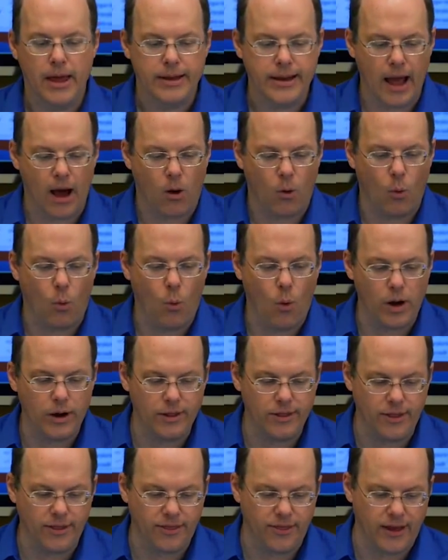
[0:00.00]
Now, one
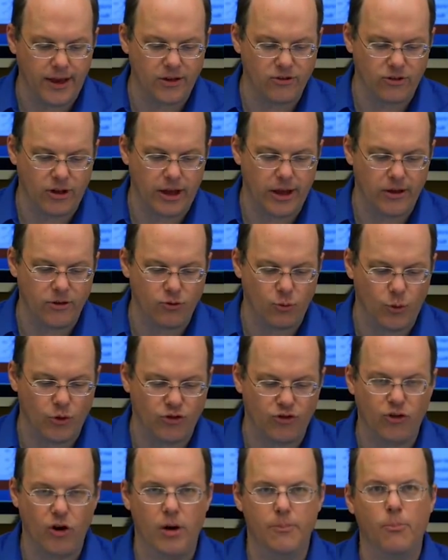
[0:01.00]
of the things is with
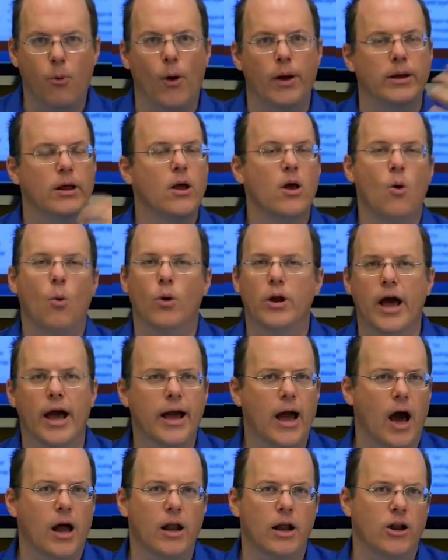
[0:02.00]
SharePoint, when I
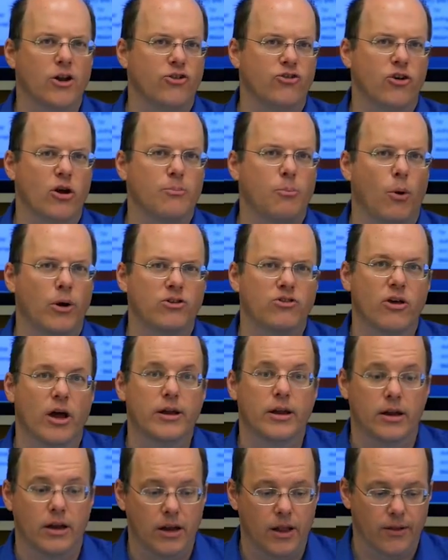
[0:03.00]
got on a SharePoint
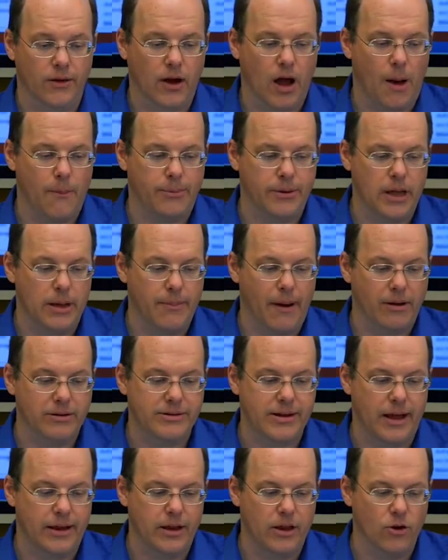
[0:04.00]
site in another company about
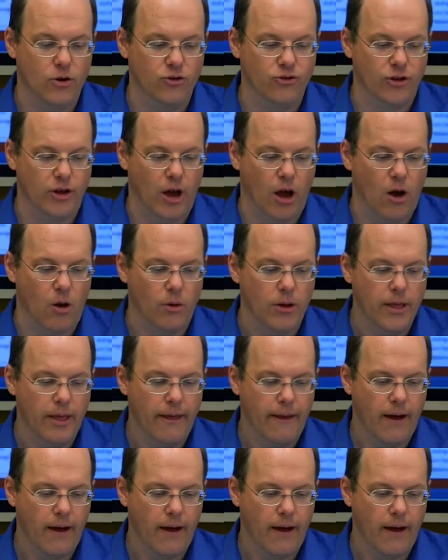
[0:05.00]
10 years ago,